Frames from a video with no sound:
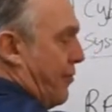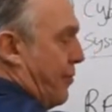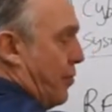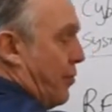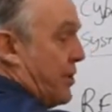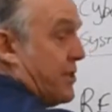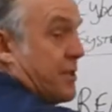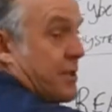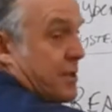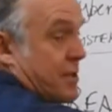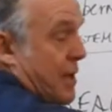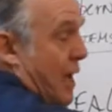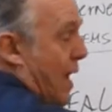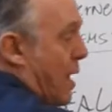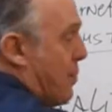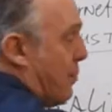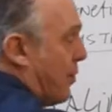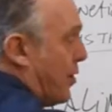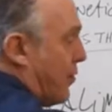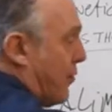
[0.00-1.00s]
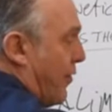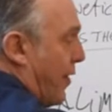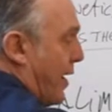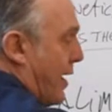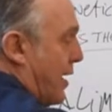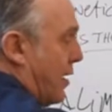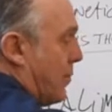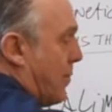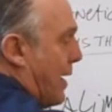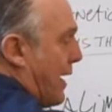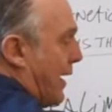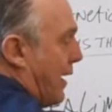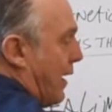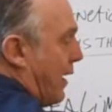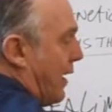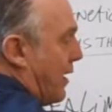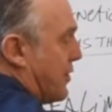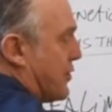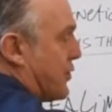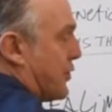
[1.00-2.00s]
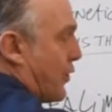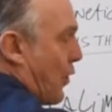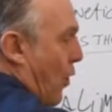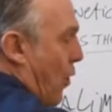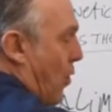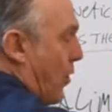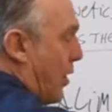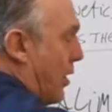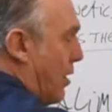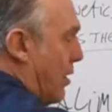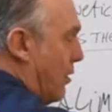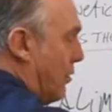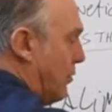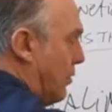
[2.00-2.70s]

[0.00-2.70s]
which is amplifying, making it stronger,